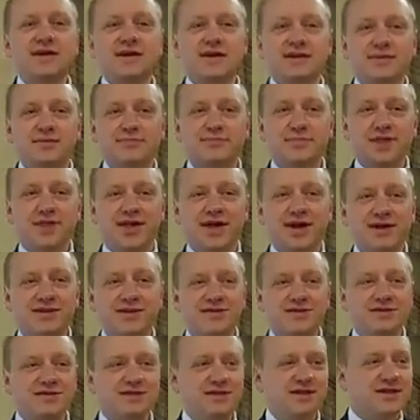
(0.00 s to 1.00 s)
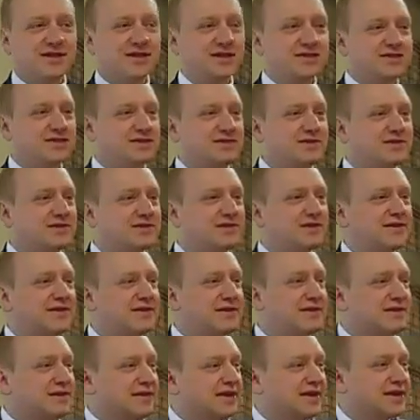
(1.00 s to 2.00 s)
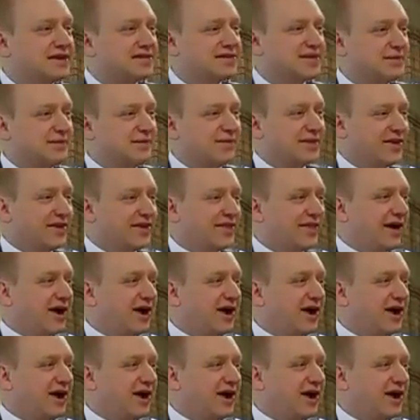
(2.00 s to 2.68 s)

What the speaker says: It belongs to the assembly at